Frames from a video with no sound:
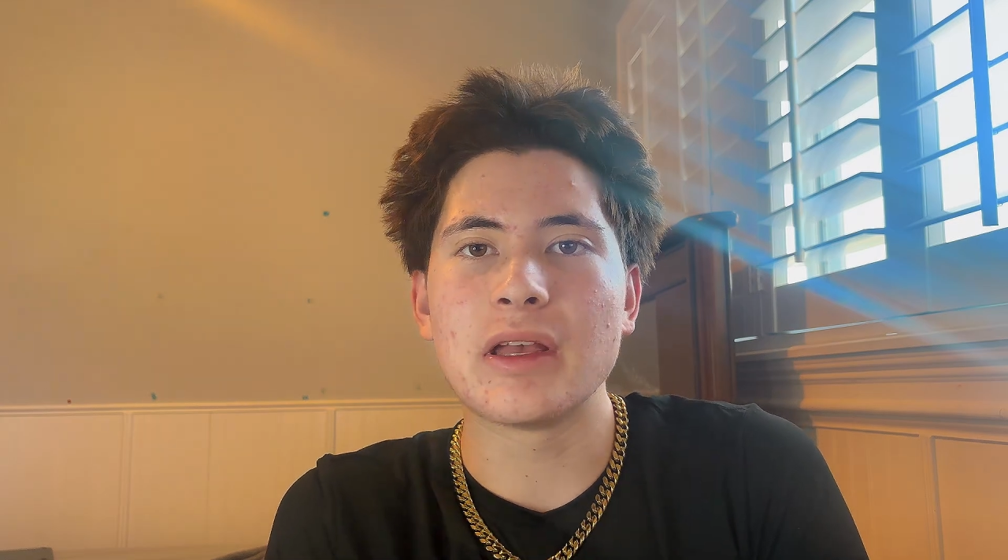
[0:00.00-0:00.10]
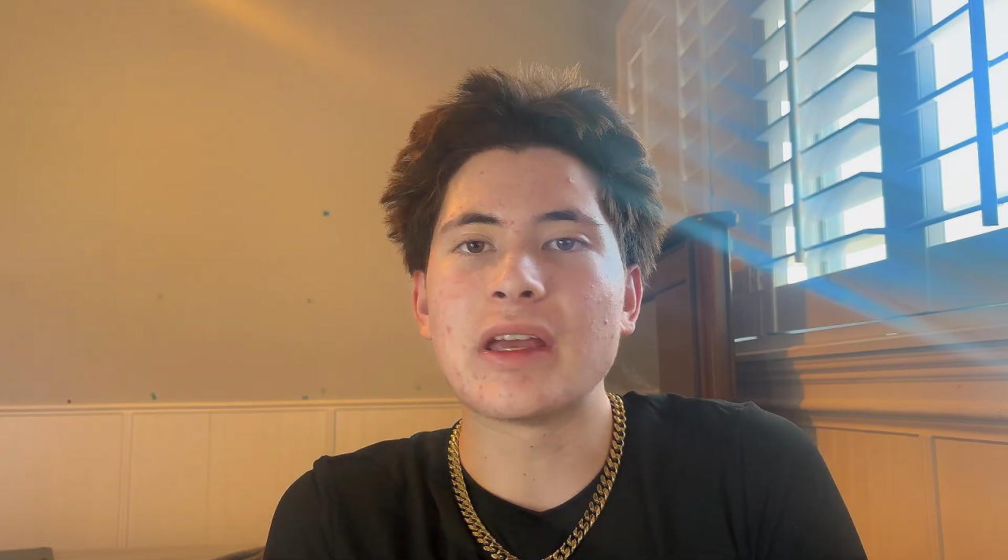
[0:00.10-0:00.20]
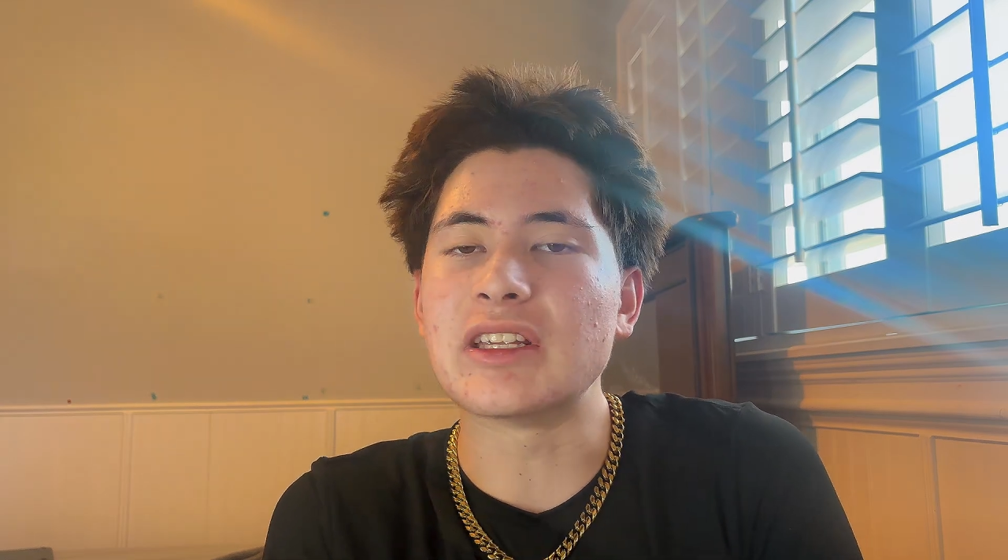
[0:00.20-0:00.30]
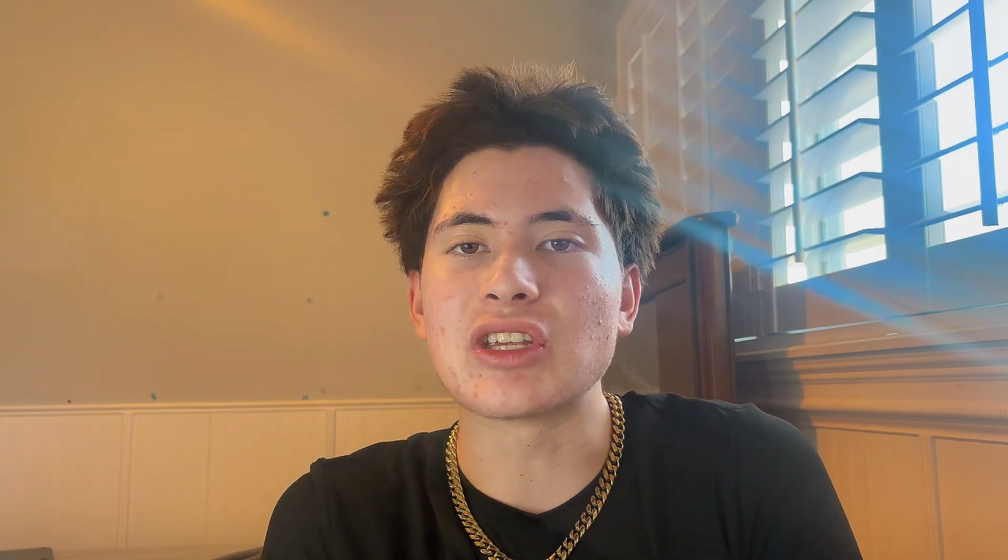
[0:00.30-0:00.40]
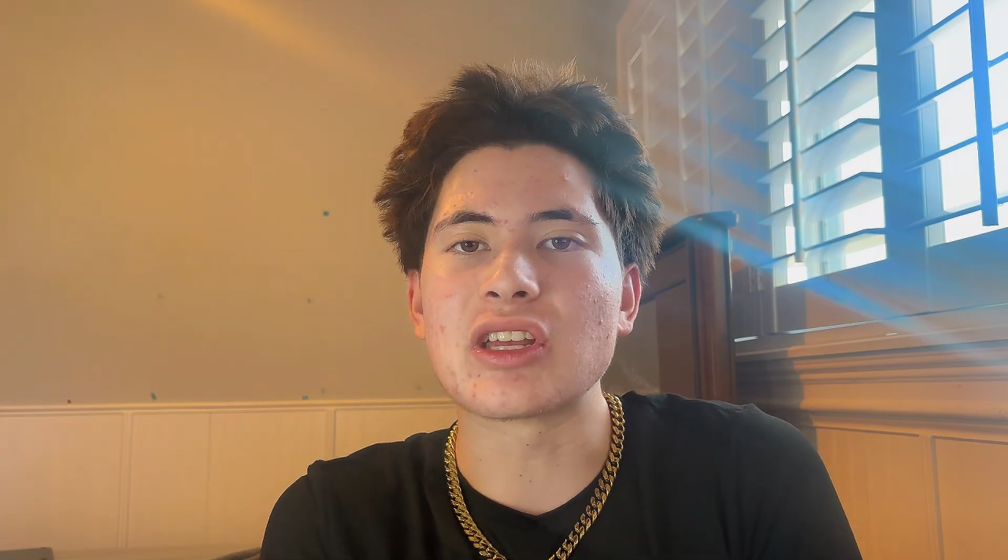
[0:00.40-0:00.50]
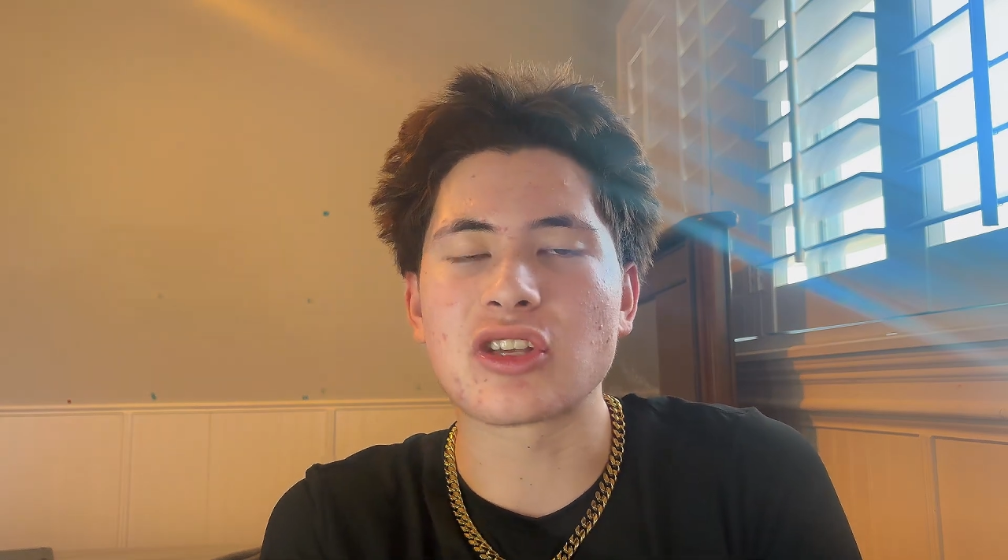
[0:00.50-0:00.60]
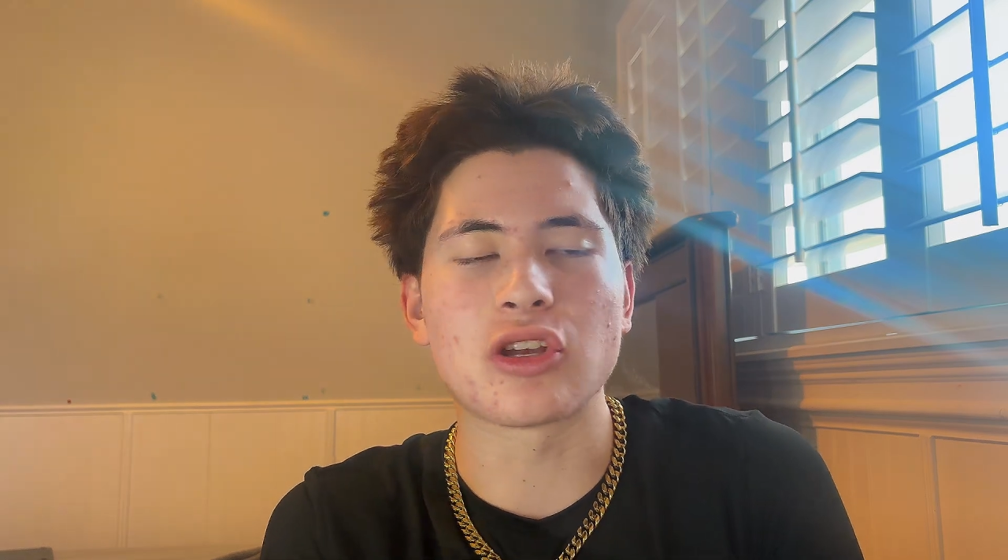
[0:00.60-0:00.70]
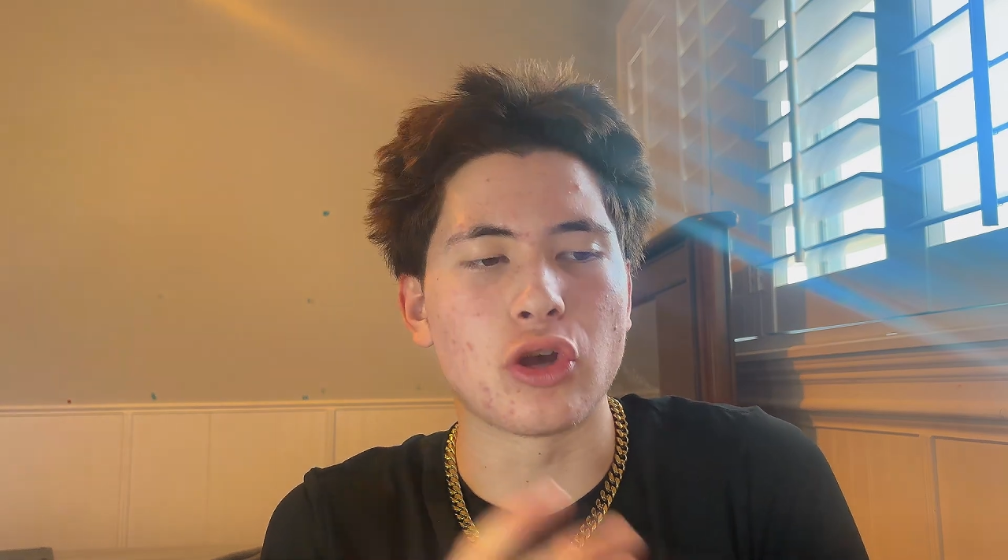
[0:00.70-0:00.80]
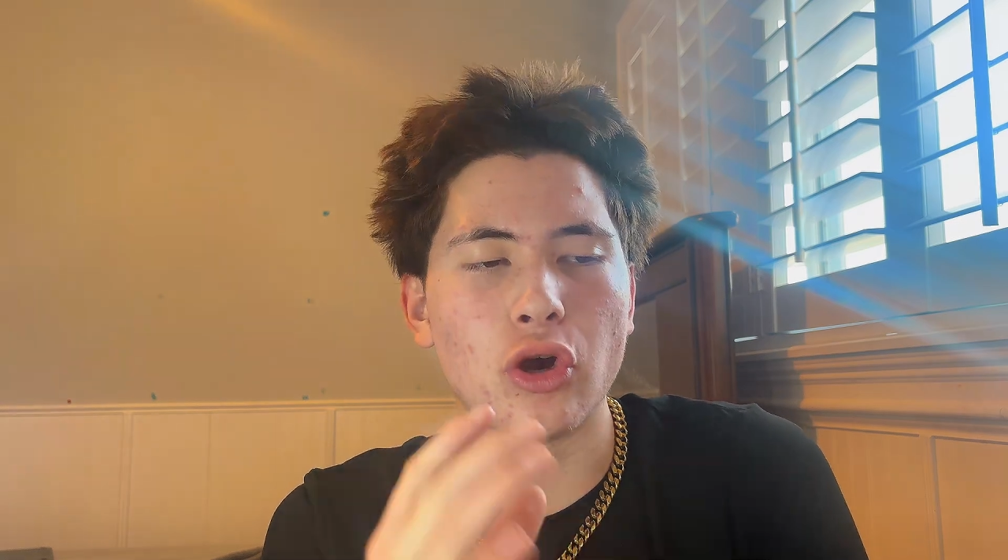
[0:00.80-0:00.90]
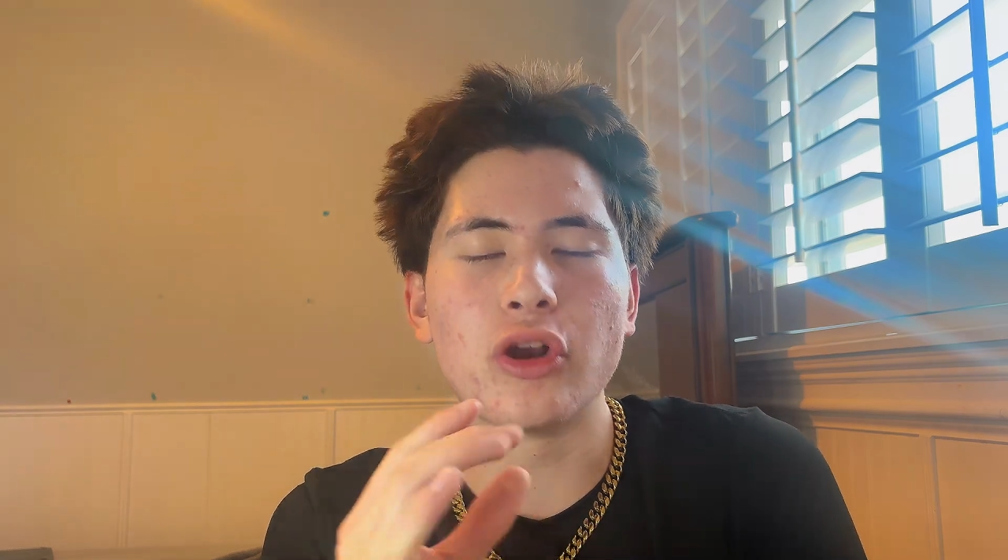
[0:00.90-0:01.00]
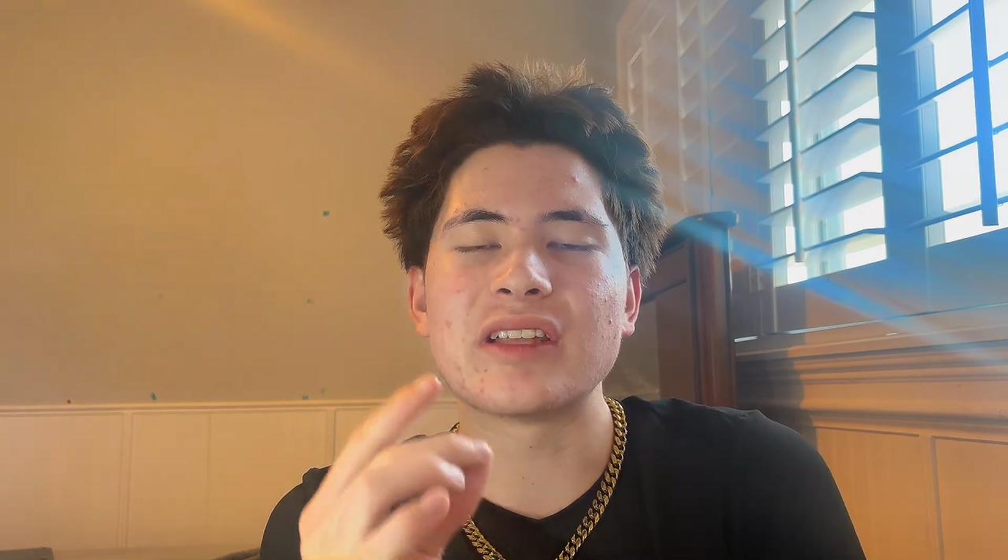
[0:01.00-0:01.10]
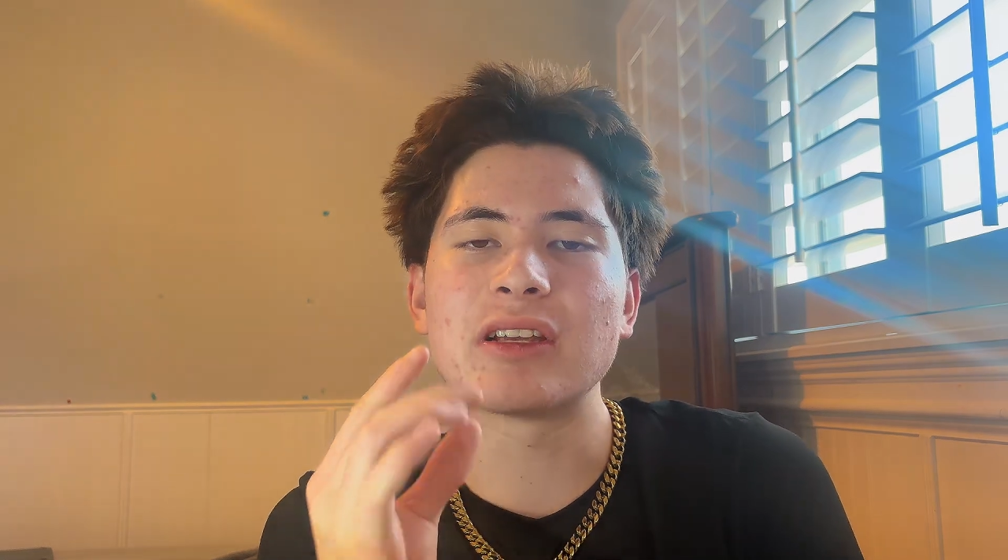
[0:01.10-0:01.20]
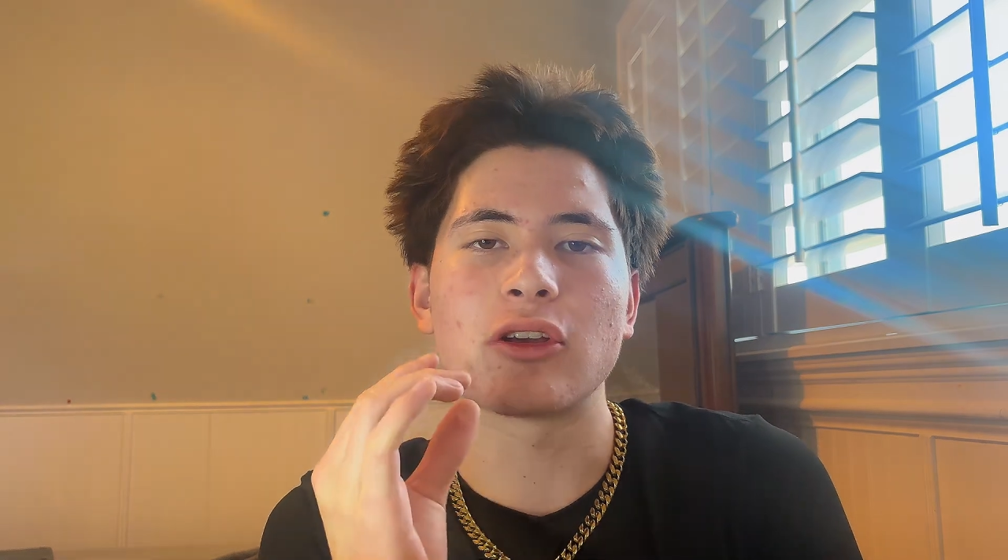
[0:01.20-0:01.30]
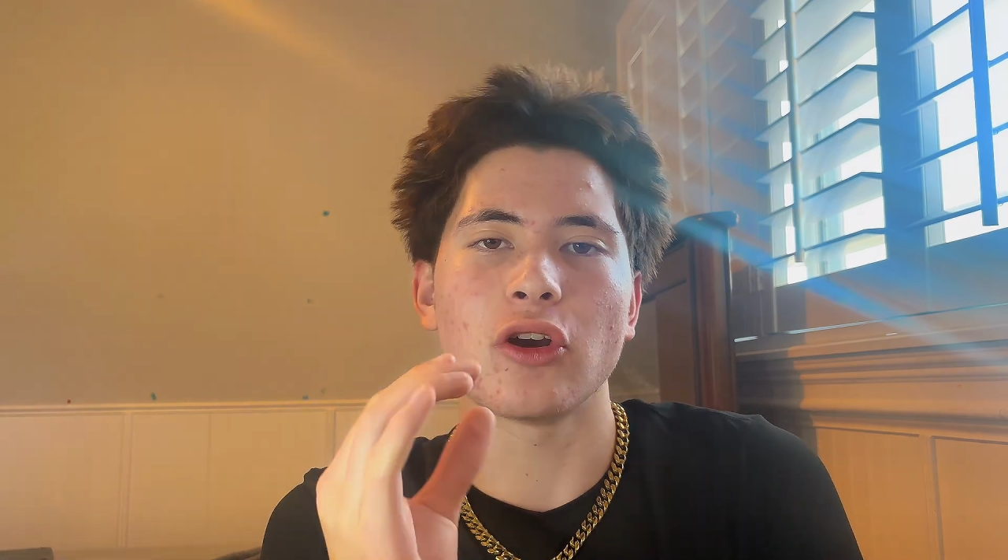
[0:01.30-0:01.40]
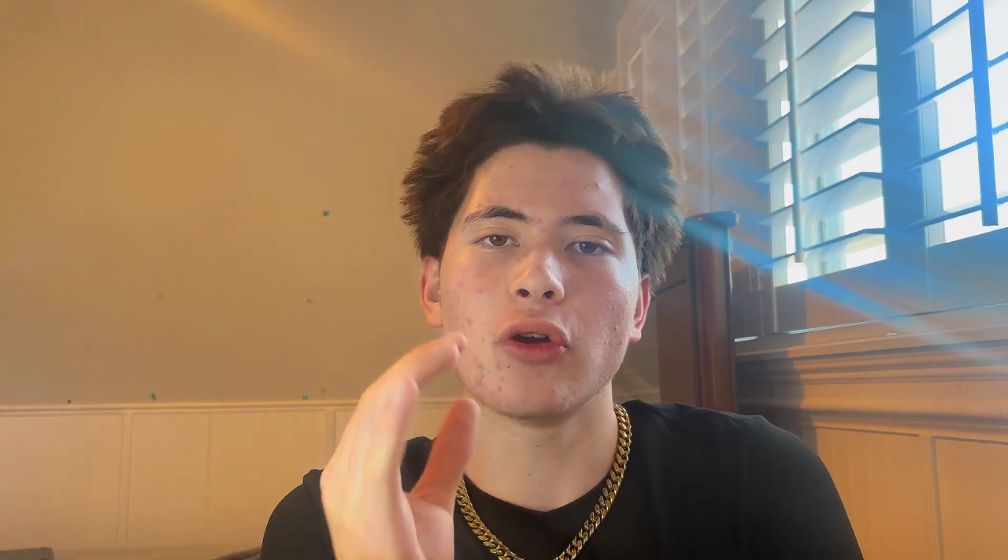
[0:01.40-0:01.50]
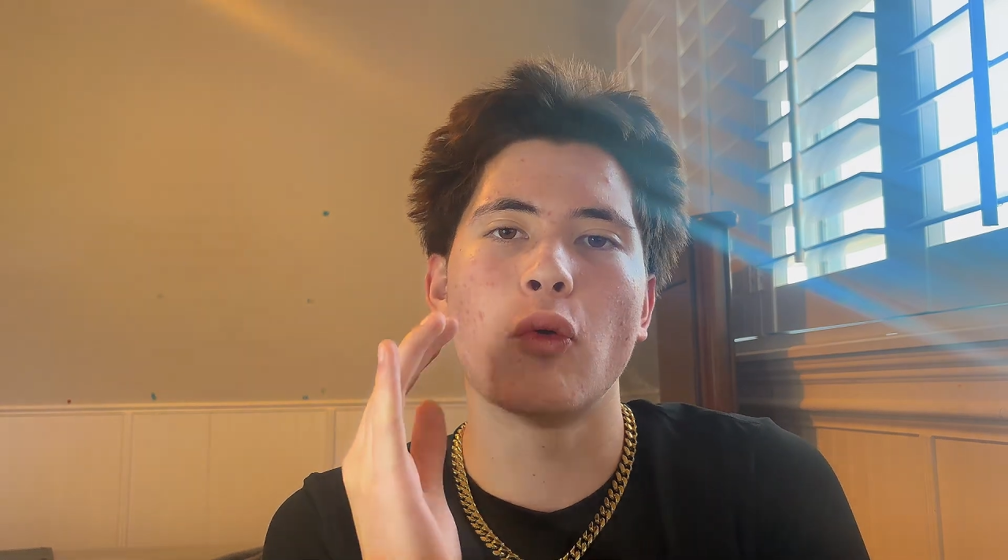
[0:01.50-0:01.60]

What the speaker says: It's a good